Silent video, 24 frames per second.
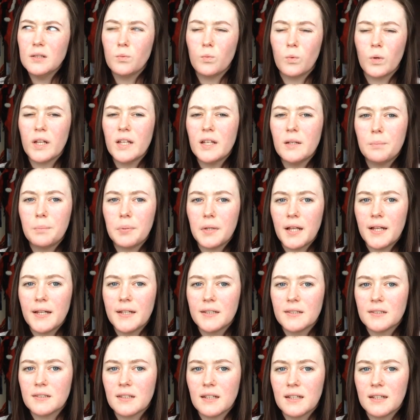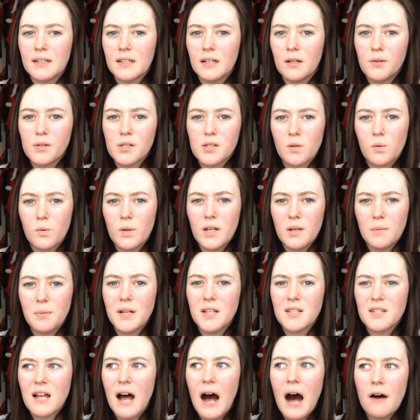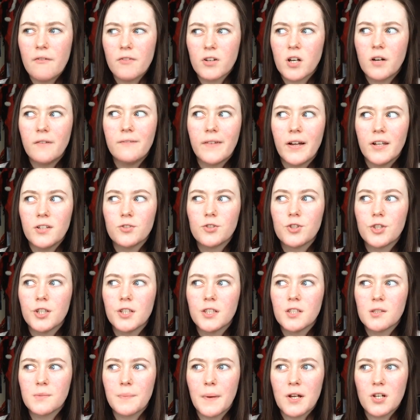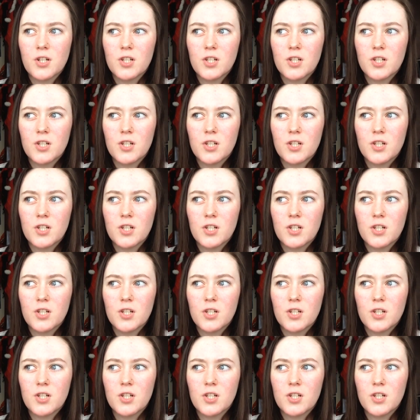in a weird place, like it was a weird place to have a convention,